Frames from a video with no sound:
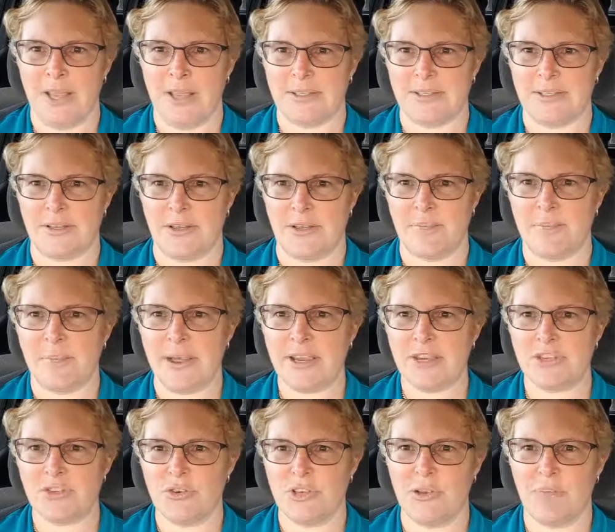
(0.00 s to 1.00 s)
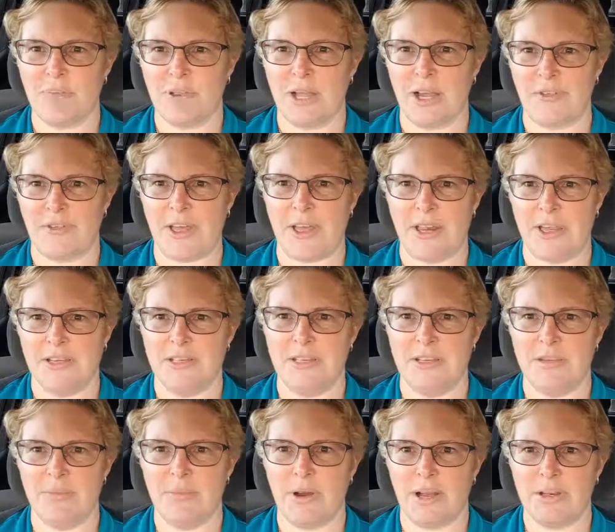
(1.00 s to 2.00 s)
So make sure you plug that
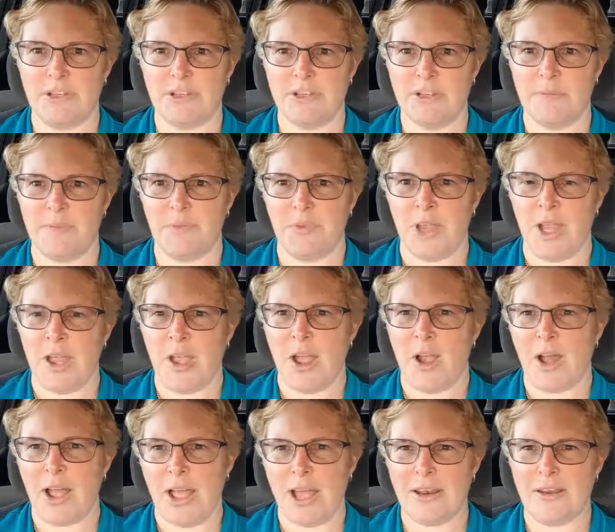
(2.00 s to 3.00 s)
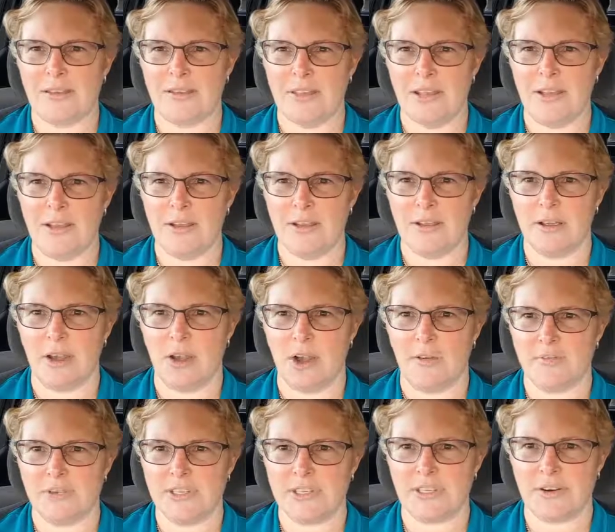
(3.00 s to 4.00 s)
into your budget. I had to think,
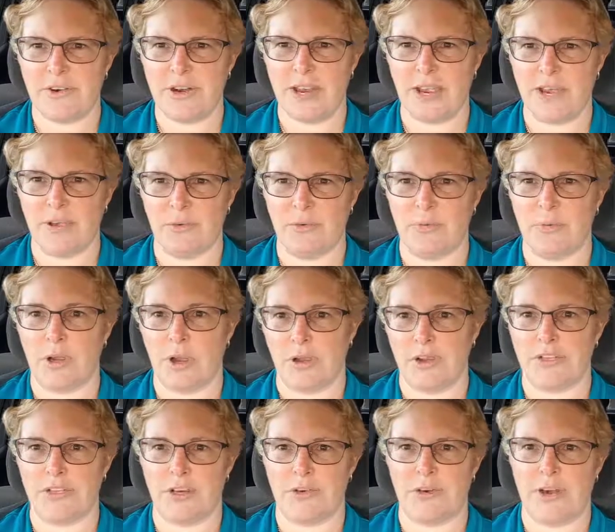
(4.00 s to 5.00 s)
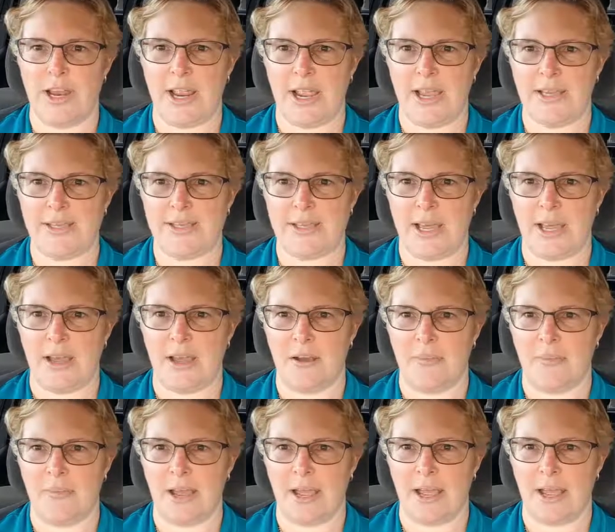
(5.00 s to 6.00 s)
I'm going to create
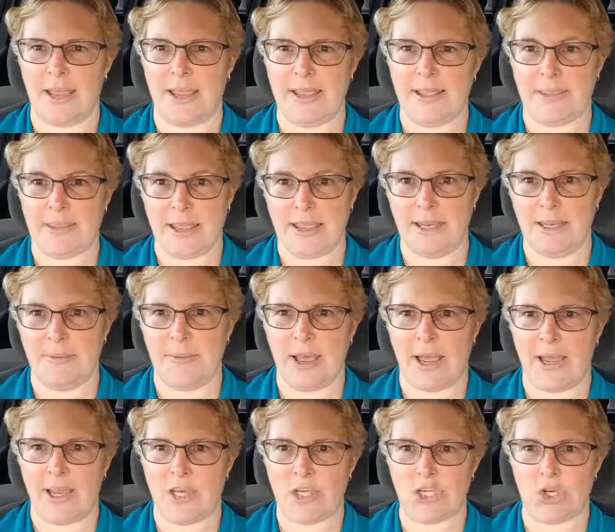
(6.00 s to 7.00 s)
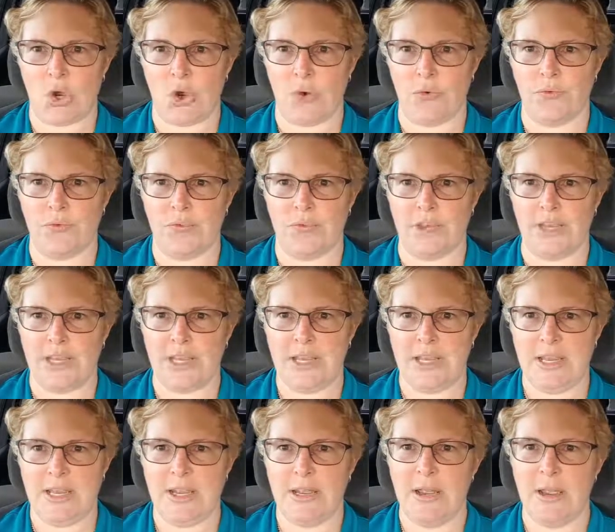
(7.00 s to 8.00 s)
a landing page on
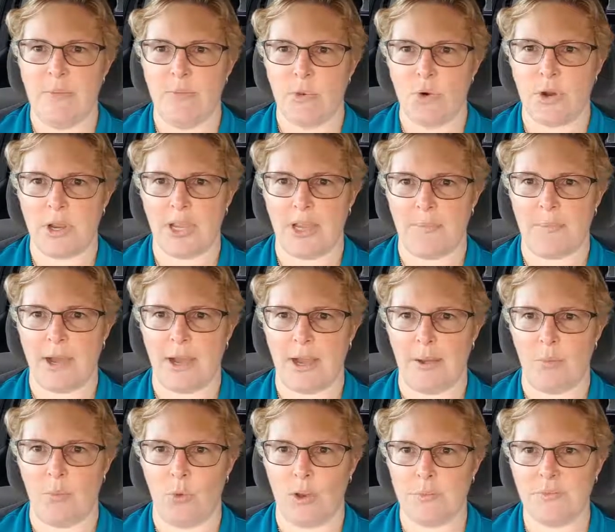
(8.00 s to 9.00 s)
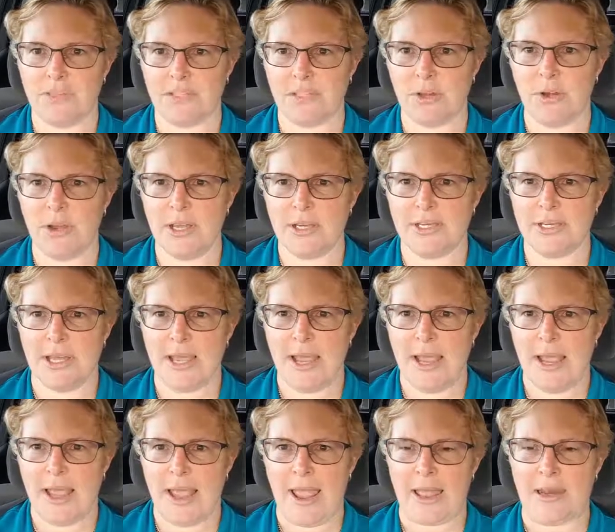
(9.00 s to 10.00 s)
the Bookkeeper Hub website,
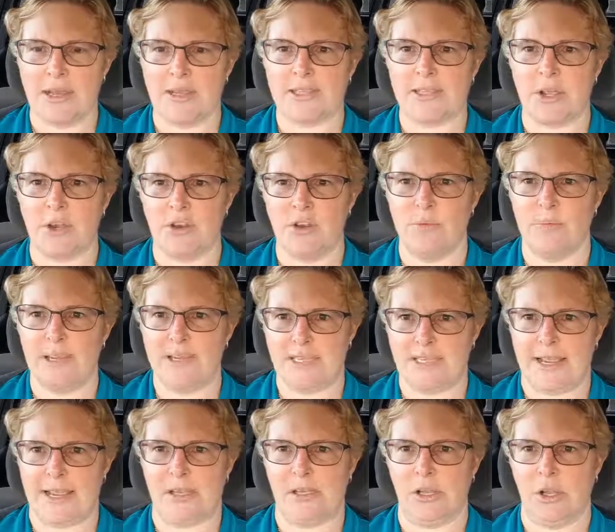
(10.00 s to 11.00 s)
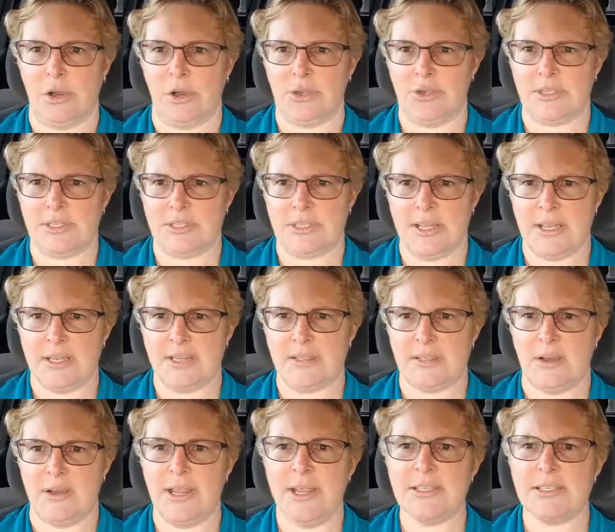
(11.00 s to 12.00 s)
and it's going to be downloads.
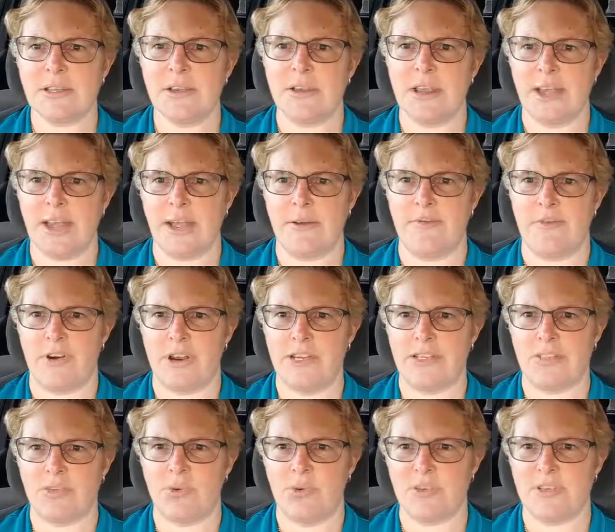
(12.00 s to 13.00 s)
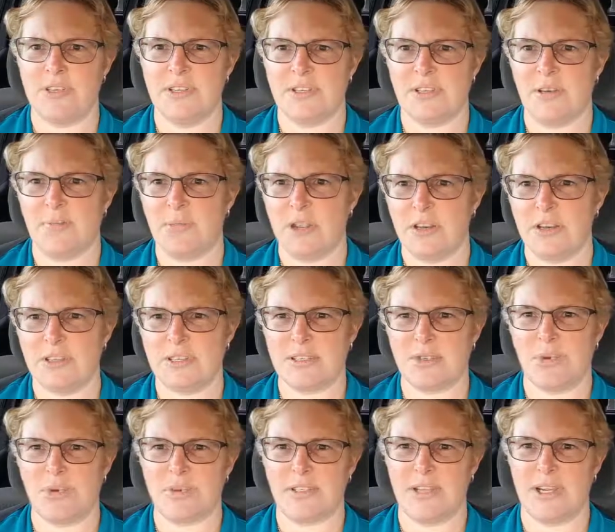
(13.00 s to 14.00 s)
So it's going to have resources. I'm going to
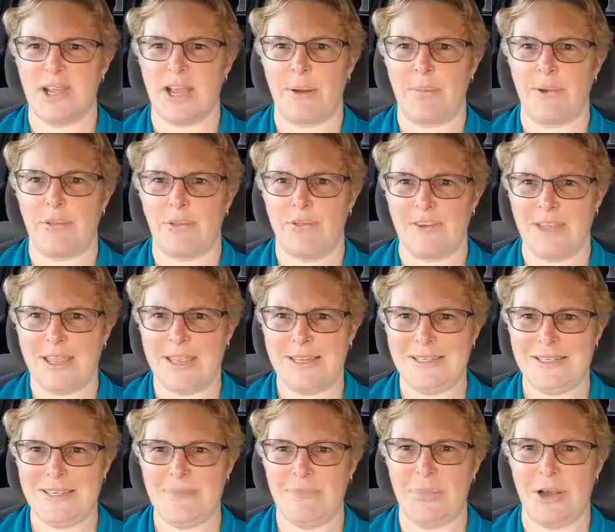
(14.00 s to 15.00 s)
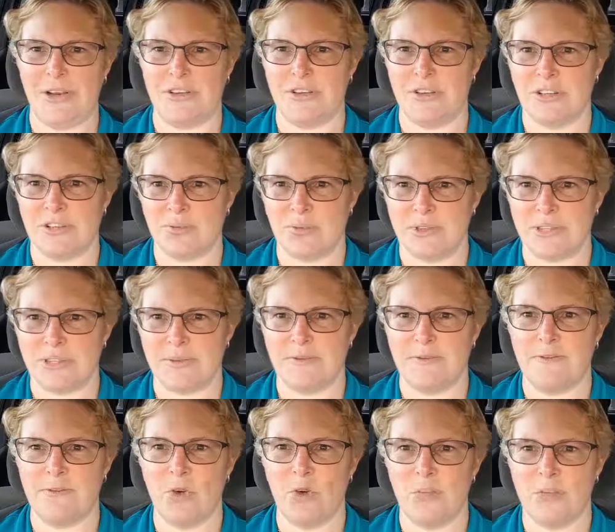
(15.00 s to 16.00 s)
source a couple of easy budgets with some
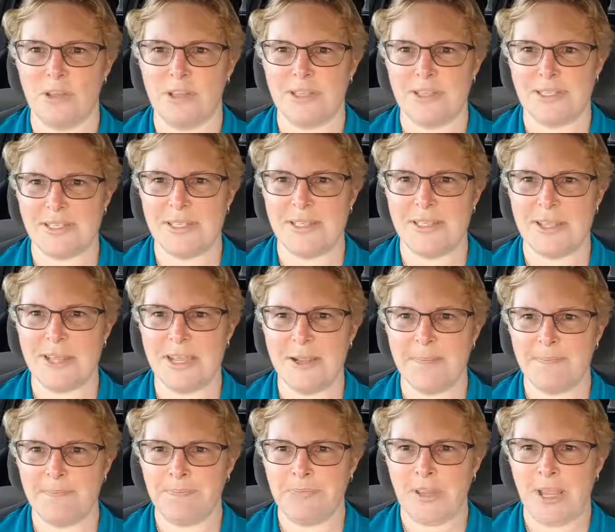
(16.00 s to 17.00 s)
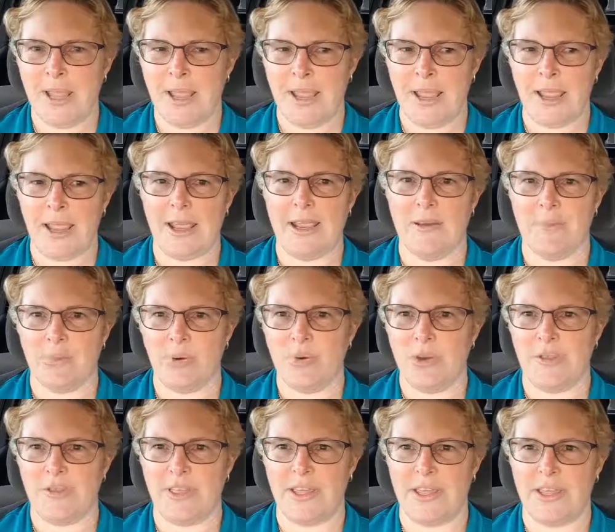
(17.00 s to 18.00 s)
formulas in there and put
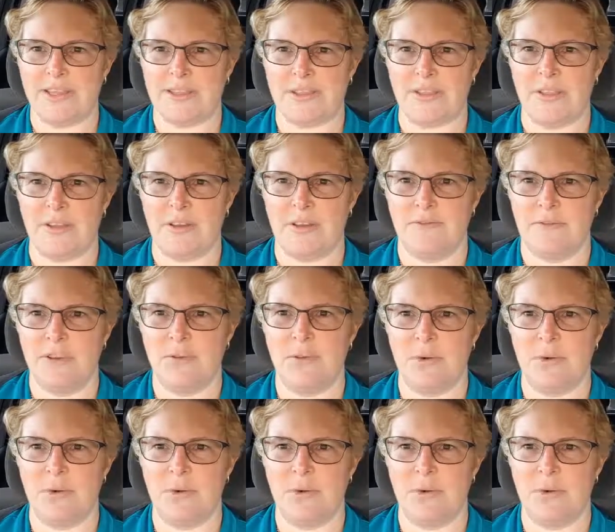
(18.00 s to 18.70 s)
it there so that if you